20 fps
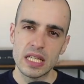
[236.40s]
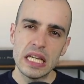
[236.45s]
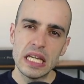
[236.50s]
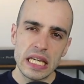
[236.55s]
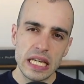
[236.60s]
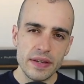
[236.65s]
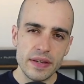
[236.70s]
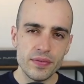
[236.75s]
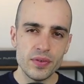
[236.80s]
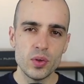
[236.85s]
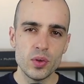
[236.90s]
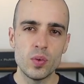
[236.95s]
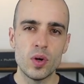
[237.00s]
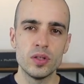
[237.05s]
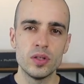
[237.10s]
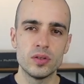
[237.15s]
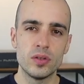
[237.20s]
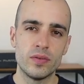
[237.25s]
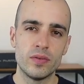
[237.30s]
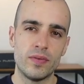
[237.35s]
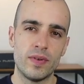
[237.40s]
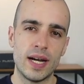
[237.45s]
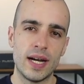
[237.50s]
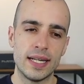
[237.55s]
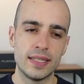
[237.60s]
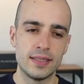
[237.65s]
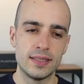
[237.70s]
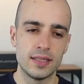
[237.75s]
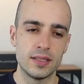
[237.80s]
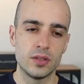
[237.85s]
If you want to
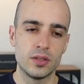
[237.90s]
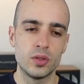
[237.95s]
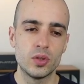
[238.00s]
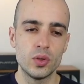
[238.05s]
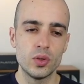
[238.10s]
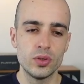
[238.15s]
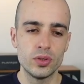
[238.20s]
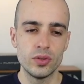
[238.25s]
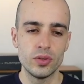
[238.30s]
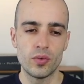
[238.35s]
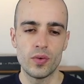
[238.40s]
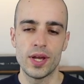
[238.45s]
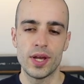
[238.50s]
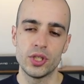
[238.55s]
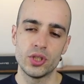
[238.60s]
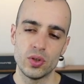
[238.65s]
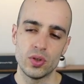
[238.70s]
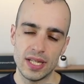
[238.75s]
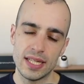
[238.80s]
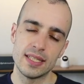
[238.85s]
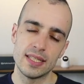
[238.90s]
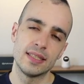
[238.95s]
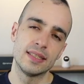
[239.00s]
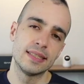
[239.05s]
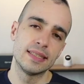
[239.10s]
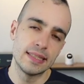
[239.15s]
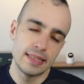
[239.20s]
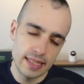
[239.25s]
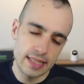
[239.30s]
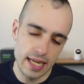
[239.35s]
find a good ratio, let's
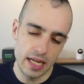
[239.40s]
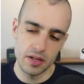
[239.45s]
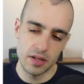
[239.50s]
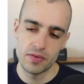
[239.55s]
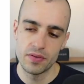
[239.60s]
take